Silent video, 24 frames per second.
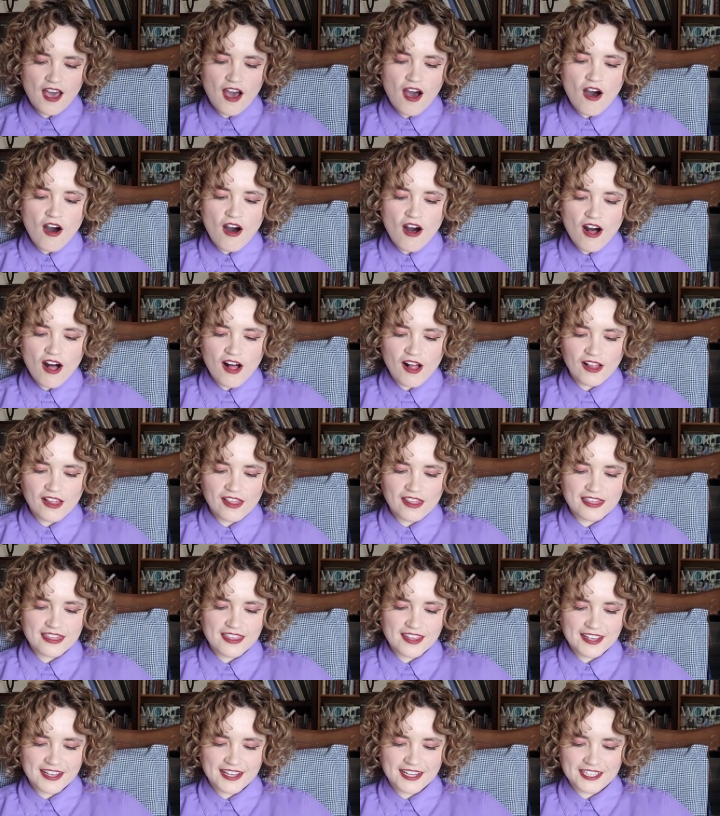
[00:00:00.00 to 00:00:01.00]
all
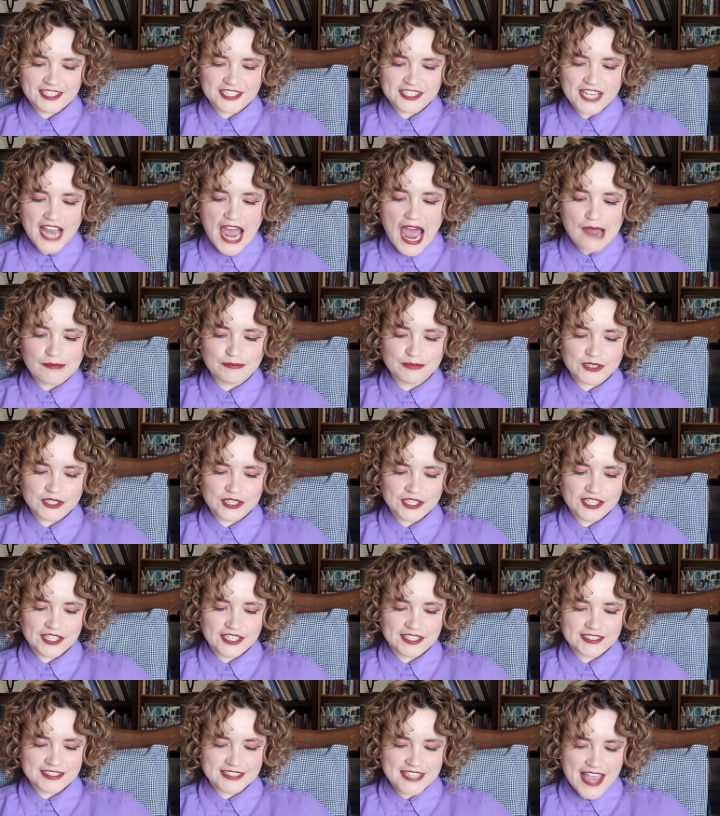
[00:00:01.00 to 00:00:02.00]
the
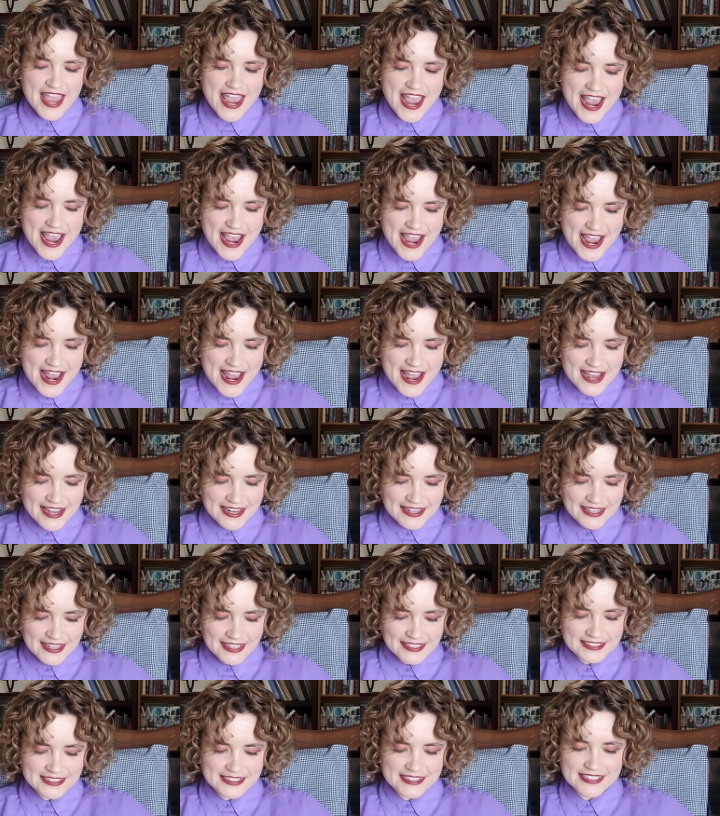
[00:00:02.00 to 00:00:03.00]
chapters
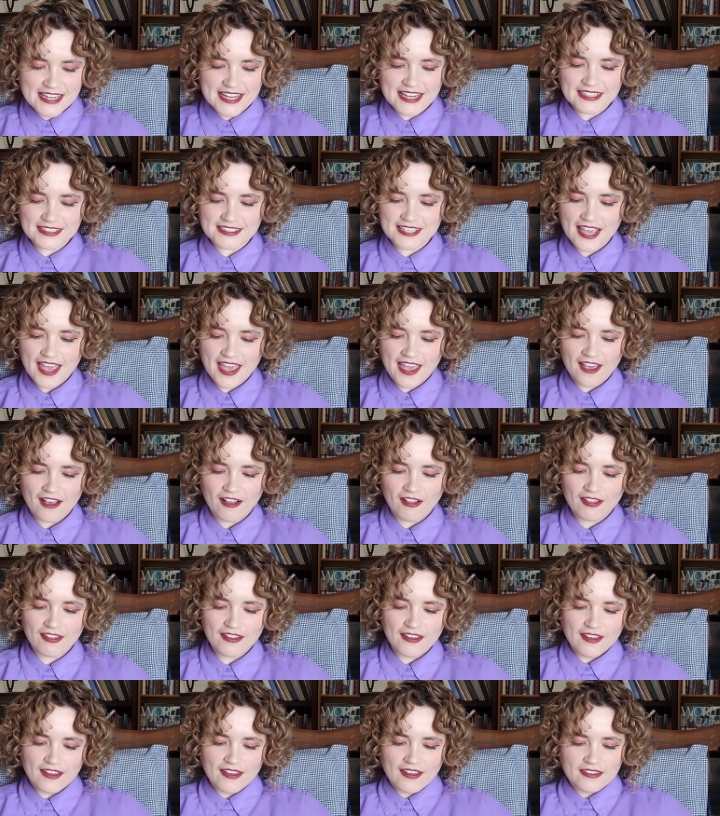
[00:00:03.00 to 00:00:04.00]
in
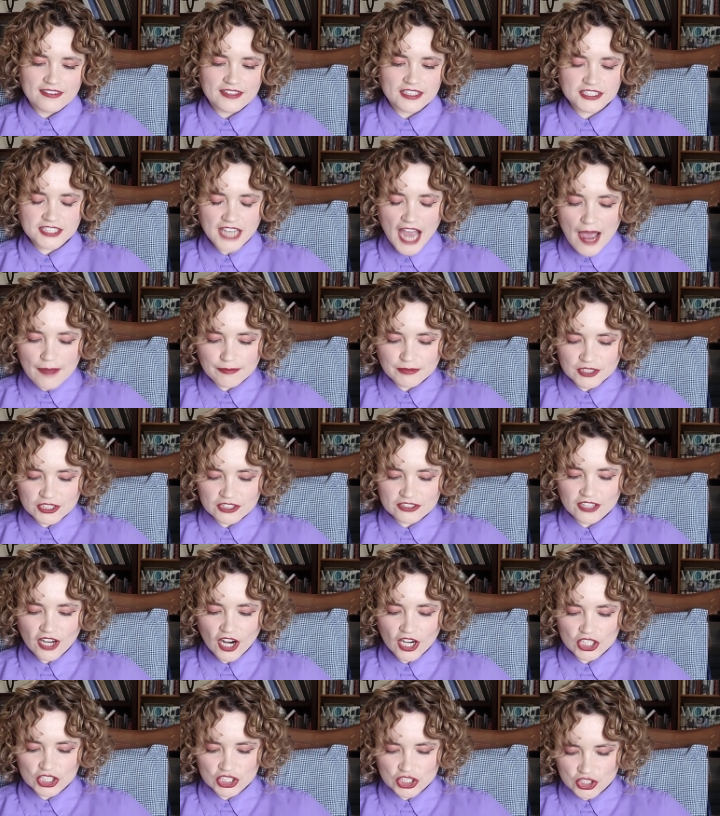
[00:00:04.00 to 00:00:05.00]
detail, the chapters
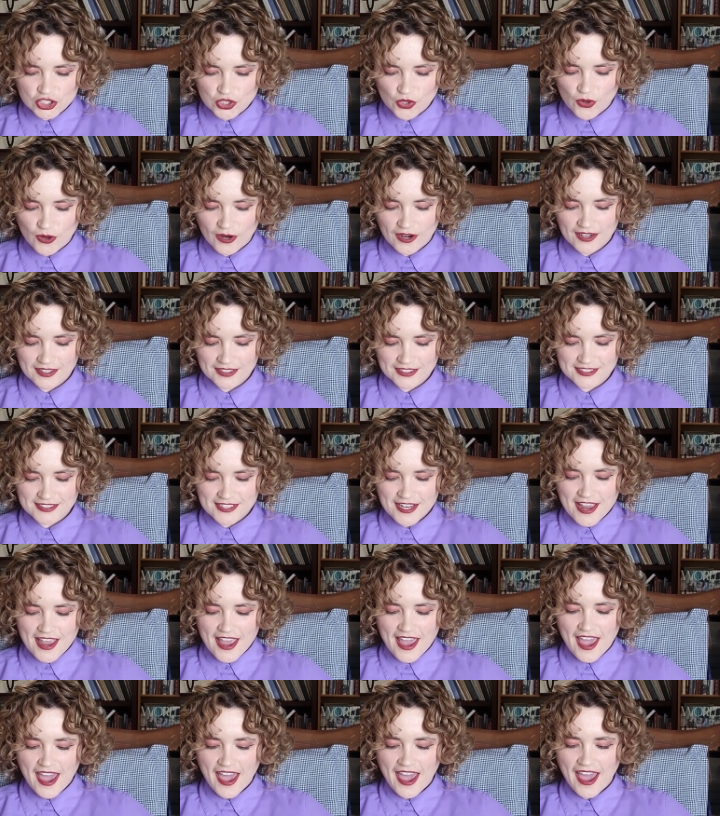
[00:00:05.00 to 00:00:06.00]
are short
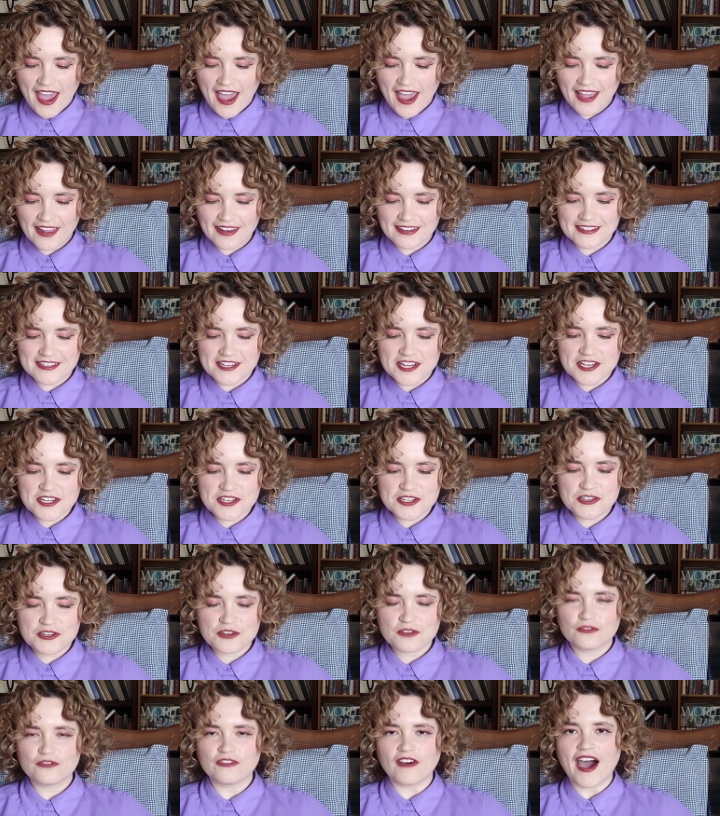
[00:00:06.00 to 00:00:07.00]
and
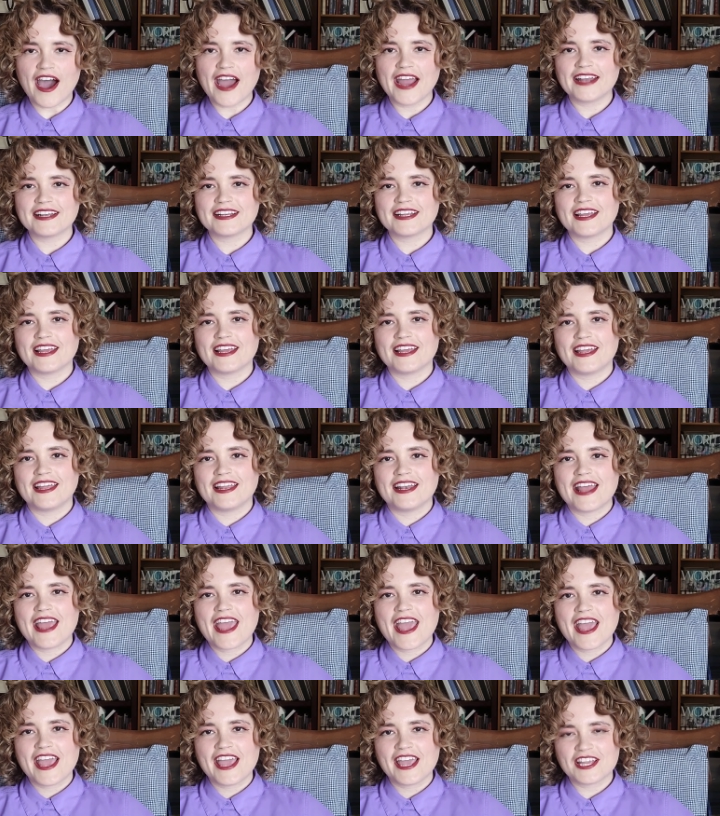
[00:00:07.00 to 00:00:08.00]

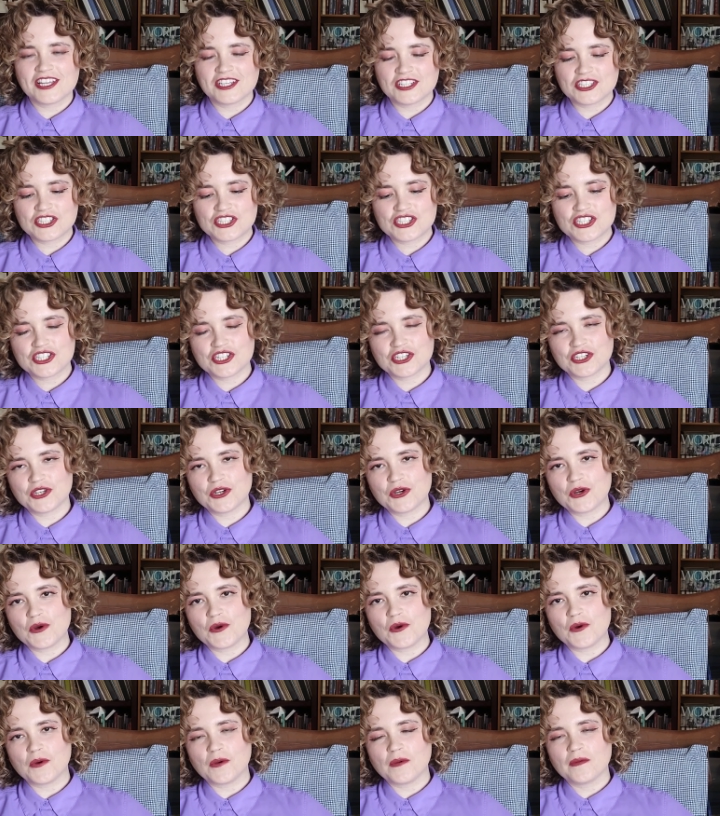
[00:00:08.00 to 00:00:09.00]
divided
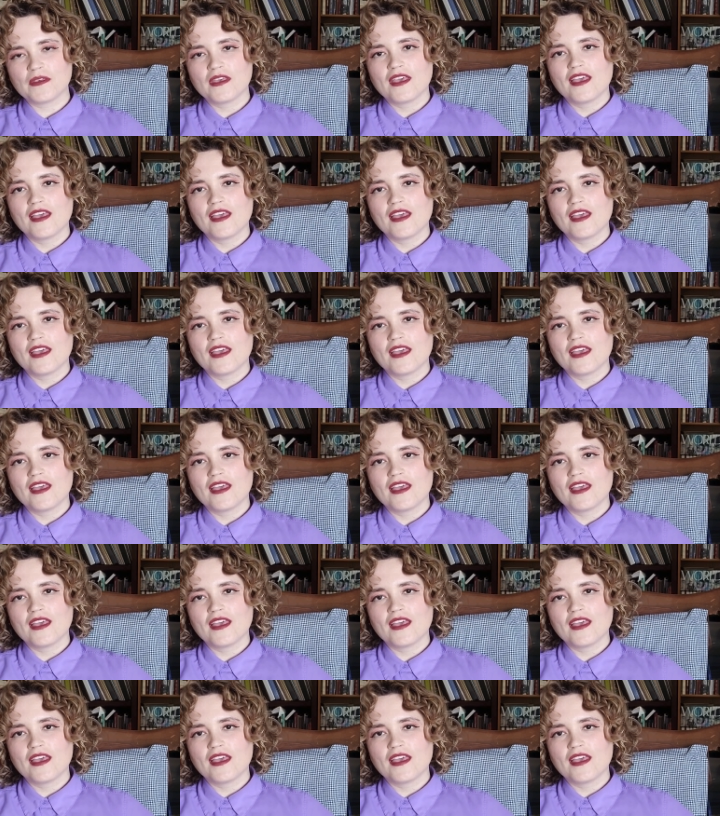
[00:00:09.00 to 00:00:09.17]
into